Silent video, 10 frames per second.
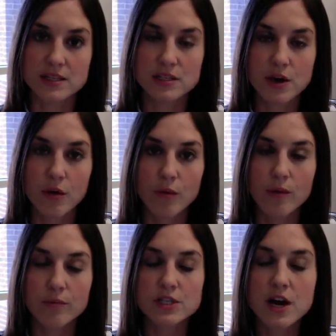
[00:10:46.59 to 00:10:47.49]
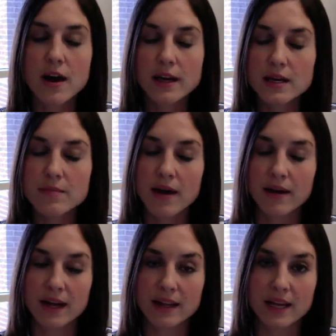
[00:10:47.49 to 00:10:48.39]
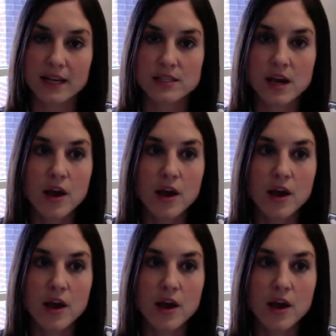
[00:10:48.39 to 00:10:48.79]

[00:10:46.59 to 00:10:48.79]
So when we're talking about ethics,